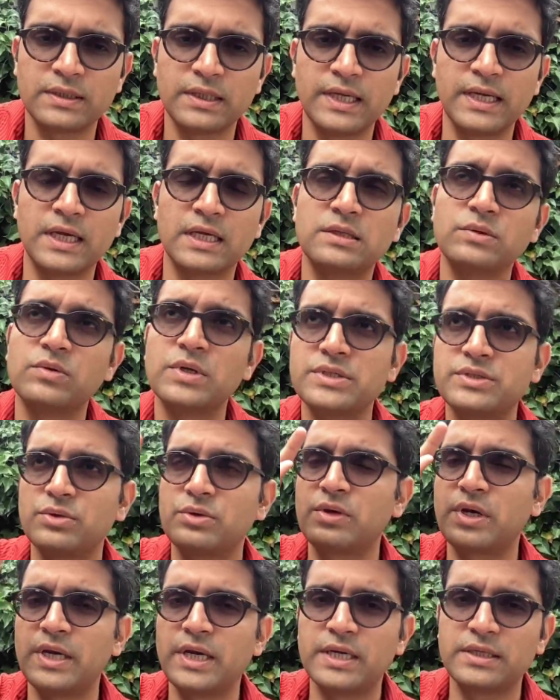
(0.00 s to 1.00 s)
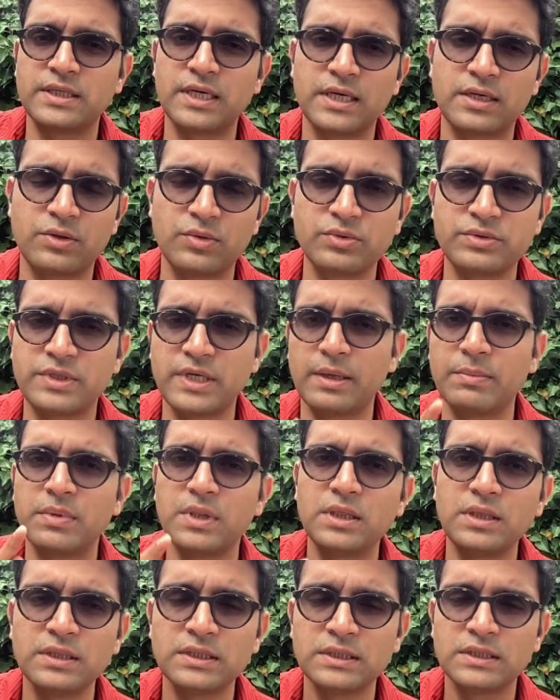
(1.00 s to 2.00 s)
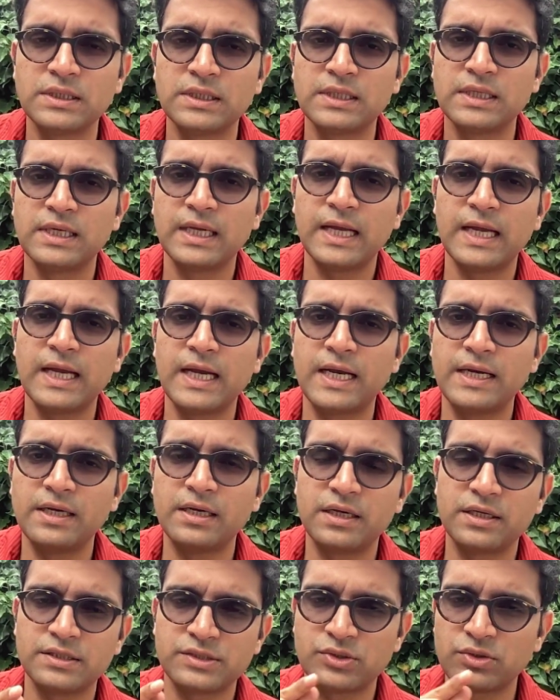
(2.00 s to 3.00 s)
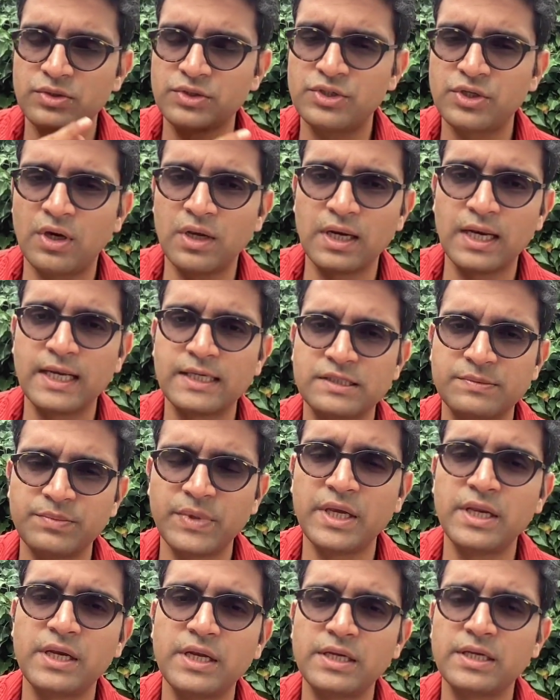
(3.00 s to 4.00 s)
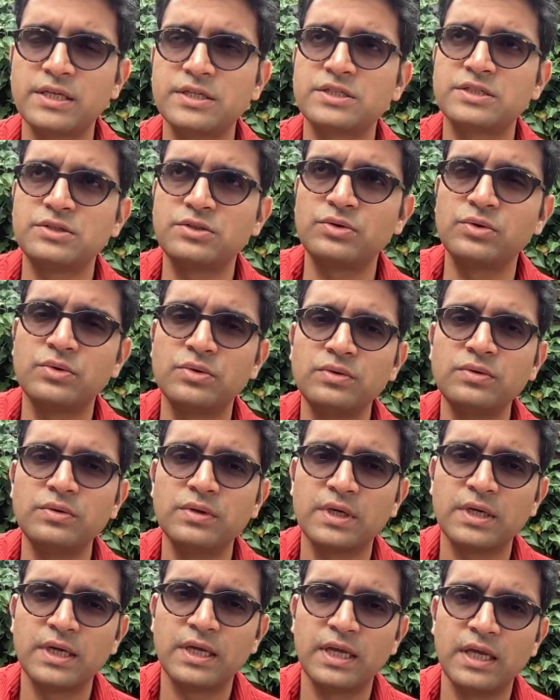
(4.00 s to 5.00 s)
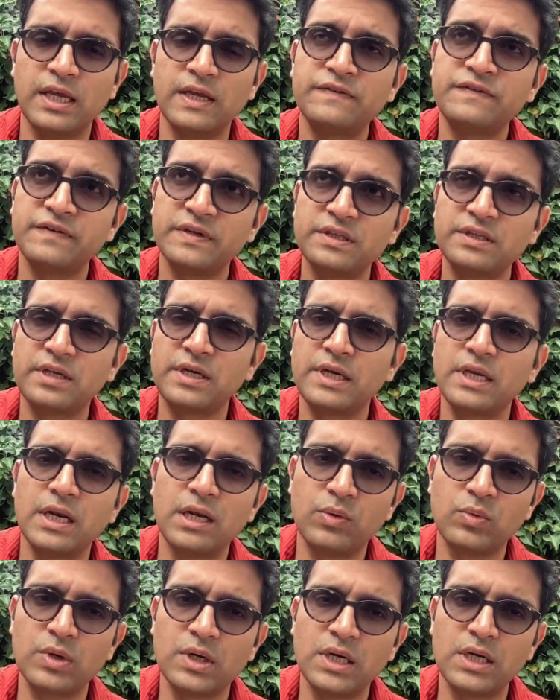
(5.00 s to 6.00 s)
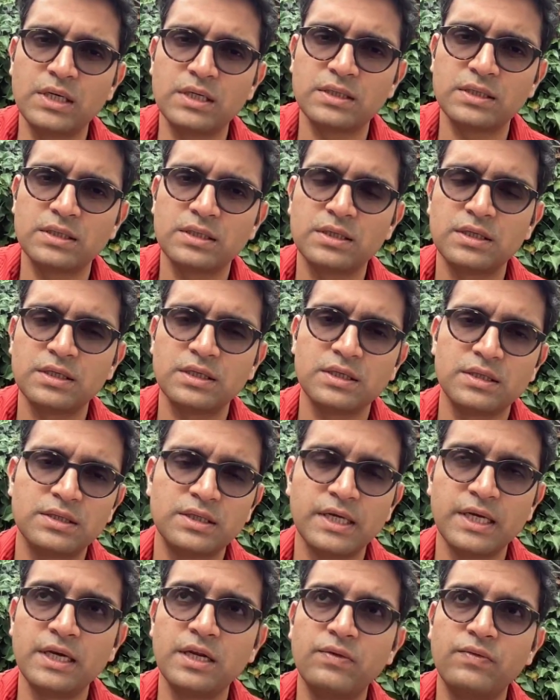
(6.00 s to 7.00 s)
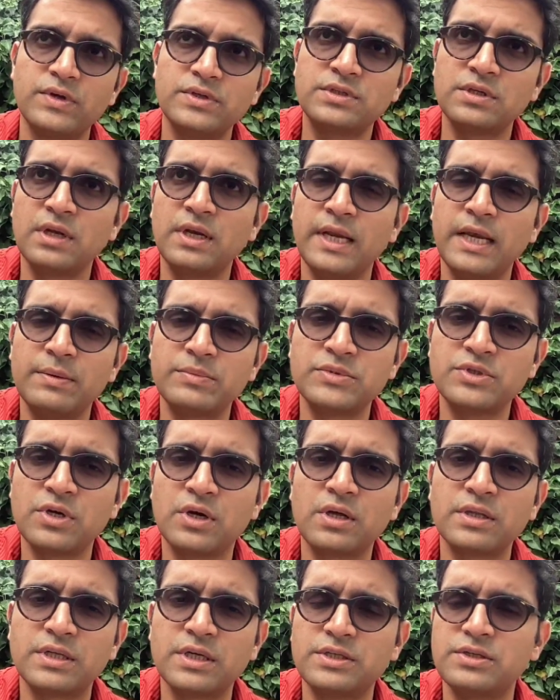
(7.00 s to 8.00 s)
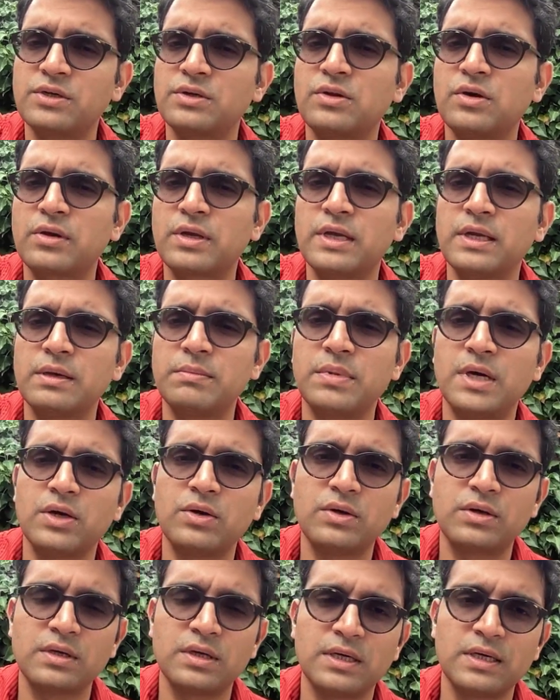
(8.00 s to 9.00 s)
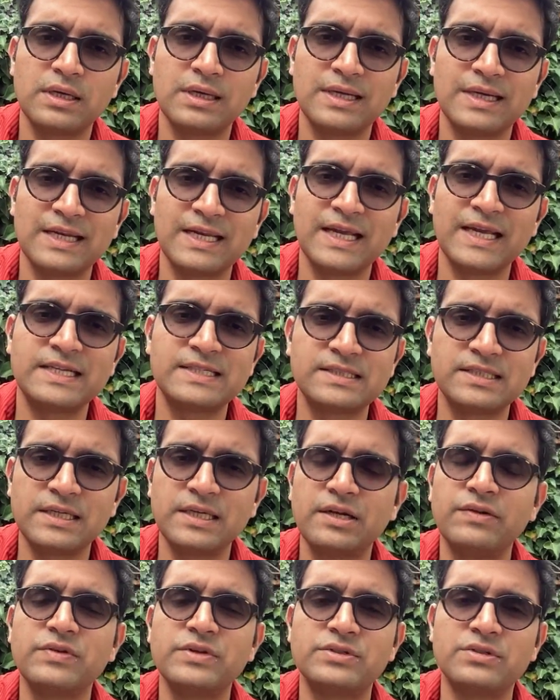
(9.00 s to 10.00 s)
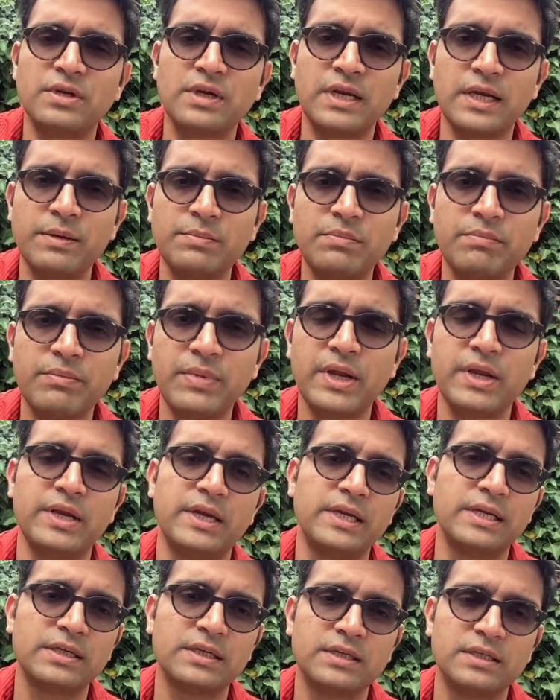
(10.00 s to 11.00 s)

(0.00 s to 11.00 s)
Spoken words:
In other words, you create that truth table, and so John likes Mary is true if in the real world the individual named John that you're talking about likes the individual named Mary,